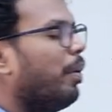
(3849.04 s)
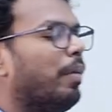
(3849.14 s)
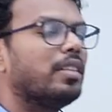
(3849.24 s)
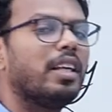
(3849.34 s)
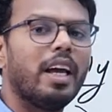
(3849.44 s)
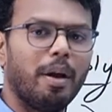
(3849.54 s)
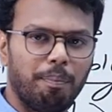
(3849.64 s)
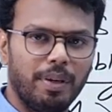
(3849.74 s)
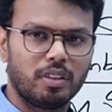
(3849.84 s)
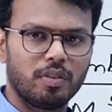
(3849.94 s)
them as the
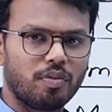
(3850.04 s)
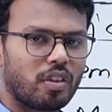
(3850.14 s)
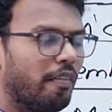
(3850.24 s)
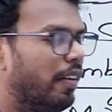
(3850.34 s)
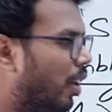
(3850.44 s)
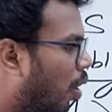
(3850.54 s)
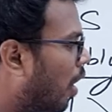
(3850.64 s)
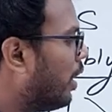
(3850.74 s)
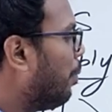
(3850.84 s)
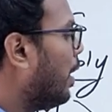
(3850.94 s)
MPs. We'll
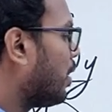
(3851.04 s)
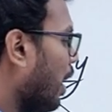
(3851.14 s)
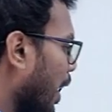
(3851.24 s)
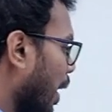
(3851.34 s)
call them as the